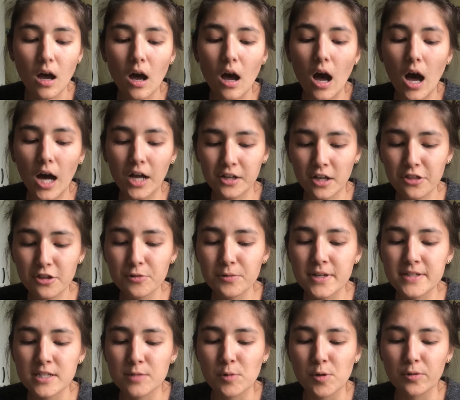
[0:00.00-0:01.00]
Another
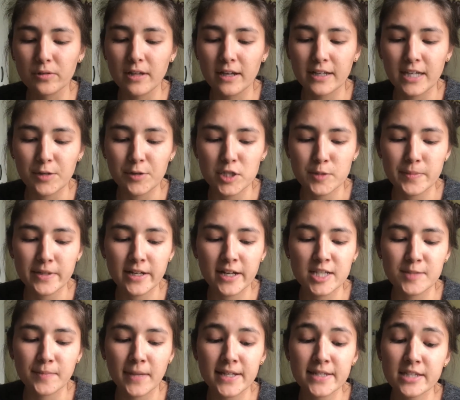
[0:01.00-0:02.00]
reason we were lucky was because
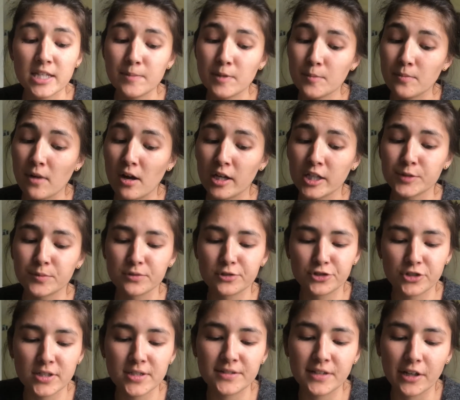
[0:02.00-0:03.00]
my sleeping box was
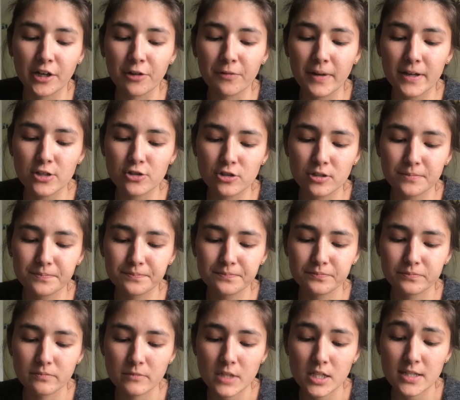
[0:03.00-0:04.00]
just decoration.
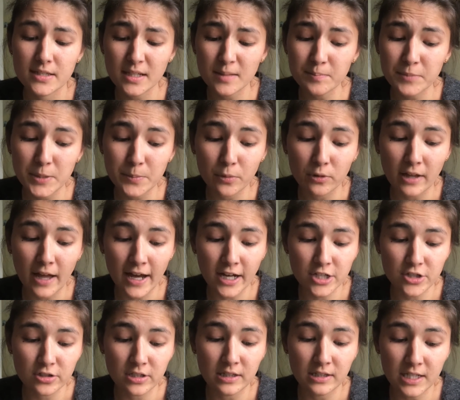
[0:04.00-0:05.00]
Some people
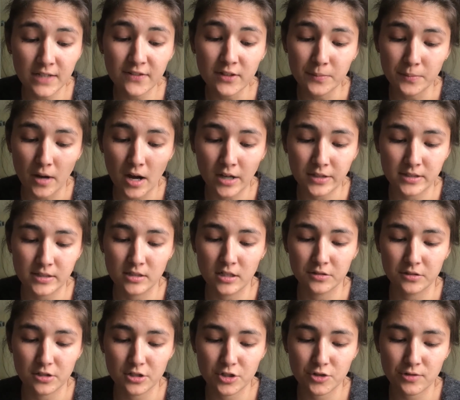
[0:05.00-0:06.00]
actually live in boxes on
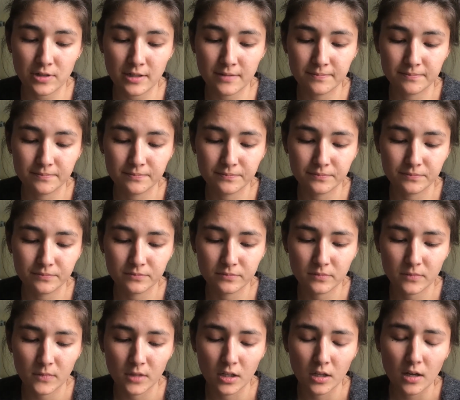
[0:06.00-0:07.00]
the street.
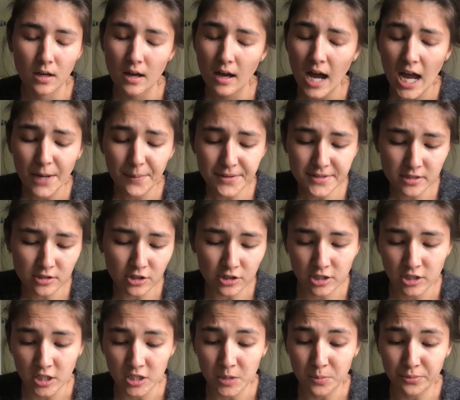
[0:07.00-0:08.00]
I wasn't looking
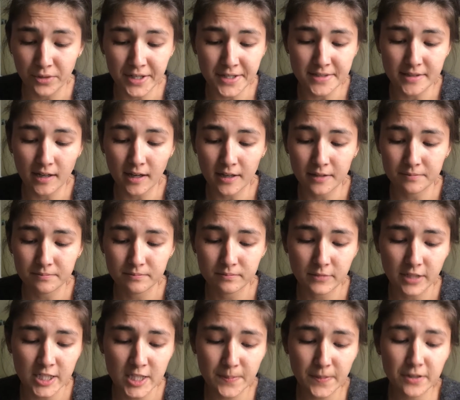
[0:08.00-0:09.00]
on the bright side.
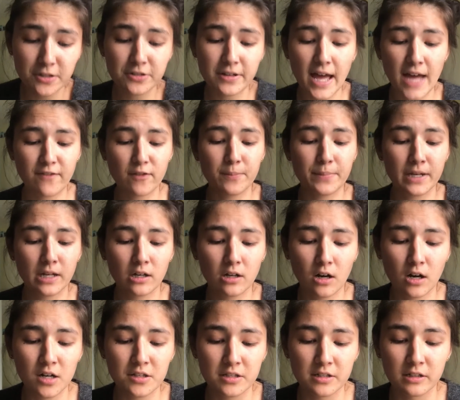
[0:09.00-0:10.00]
It's better to have a big
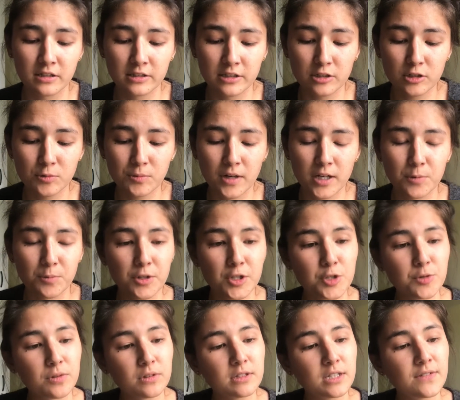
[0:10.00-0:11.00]
car than a little one when you
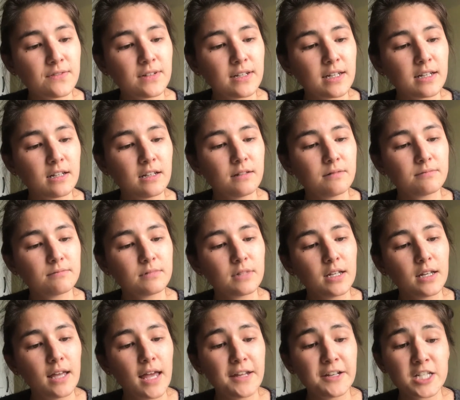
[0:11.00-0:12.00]
are living in it,
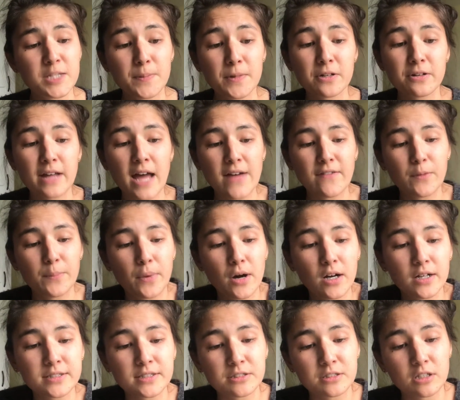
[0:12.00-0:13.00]
and it's better to have a
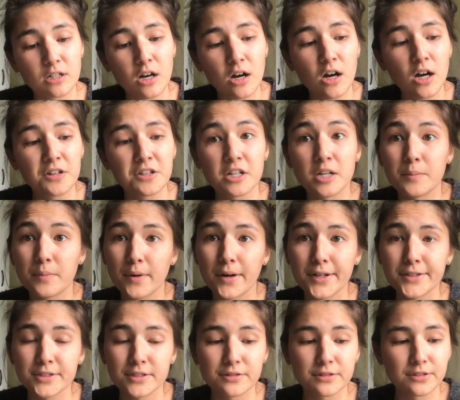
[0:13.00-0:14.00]
box in a car than a
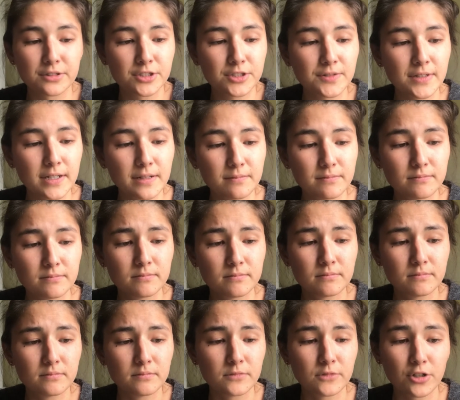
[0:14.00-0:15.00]
box on the street.
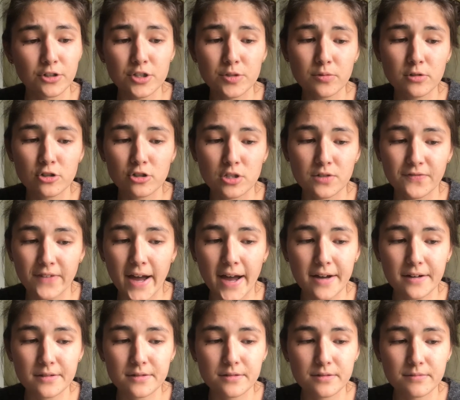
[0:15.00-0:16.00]
Those were just
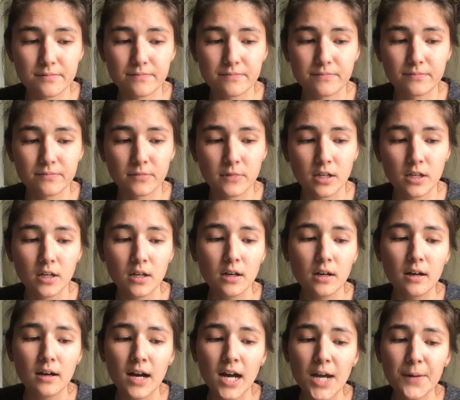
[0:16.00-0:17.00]
facts.
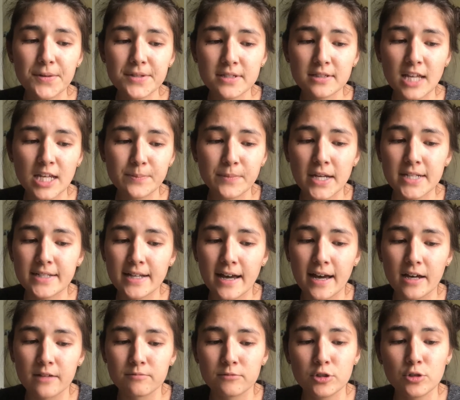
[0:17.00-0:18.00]
I wasn't like my
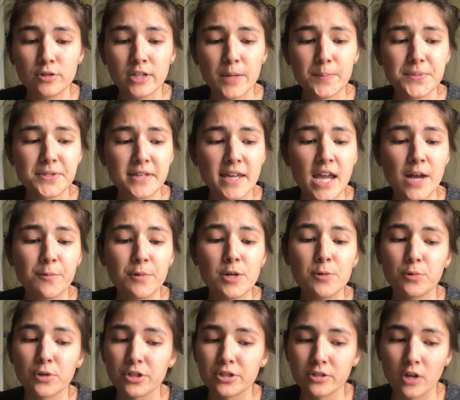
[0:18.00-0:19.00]
dad, who kept saying we
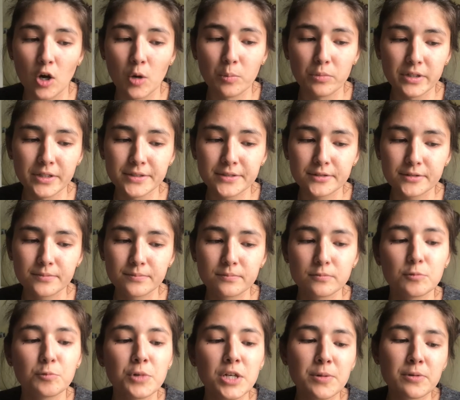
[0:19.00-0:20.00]
weren't homeless.
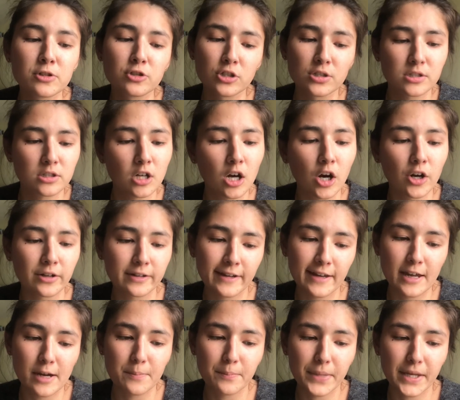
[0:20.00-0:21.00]
We were just car
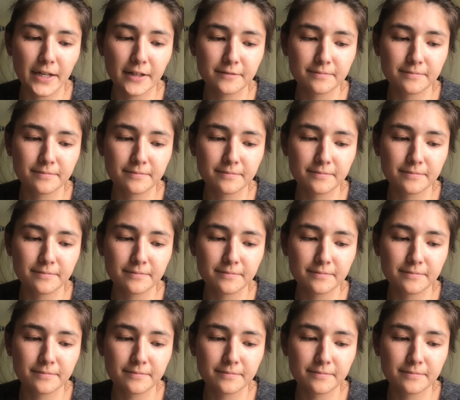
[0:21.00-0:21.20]
camping.